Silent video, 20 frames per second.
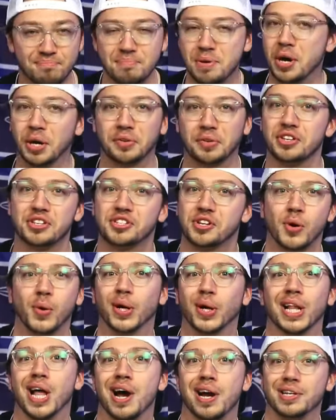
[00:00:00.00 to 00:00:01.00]
milk the
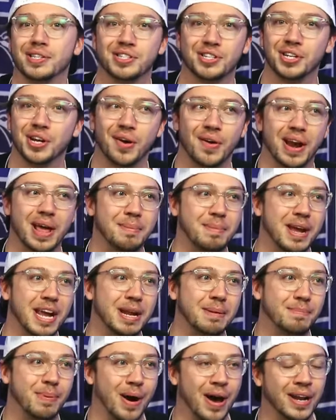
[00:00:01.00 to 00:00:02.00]
storylines. You know what I
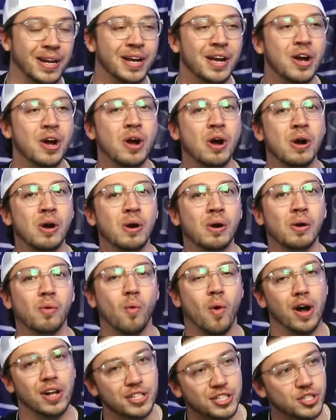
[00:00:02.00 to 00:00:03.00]
mean? But
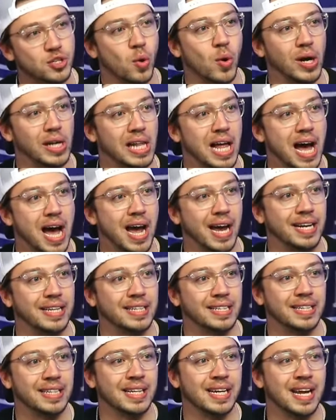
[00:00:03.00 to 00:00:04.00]
one
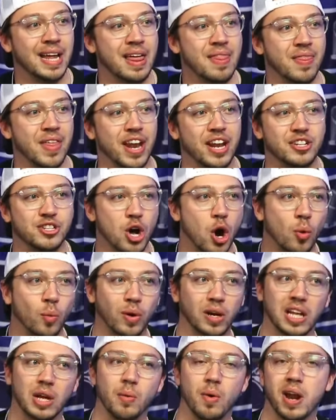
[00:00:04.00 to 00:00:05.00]
storyline that I
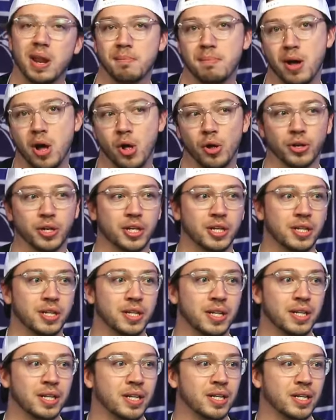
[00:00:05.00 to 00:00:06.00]
don't really want to milk
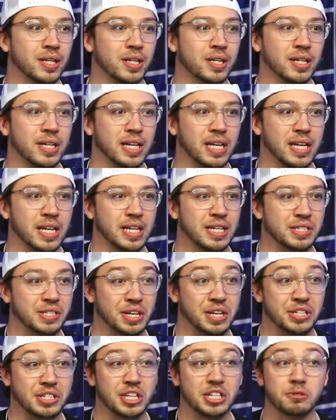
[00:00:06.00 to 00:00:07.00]

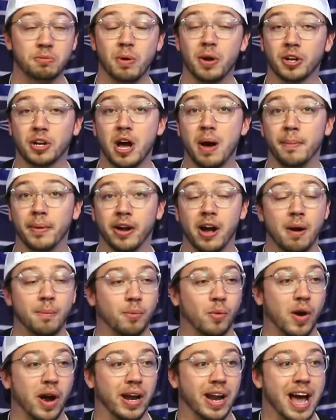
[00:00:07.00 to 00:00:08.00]
is this one coming
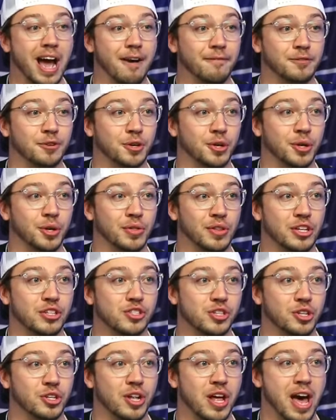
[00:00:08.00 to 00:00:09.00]
up right after
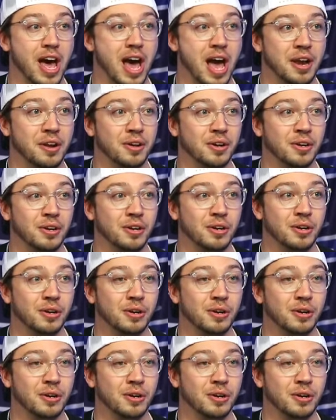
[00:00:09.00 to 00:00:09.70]
this little ad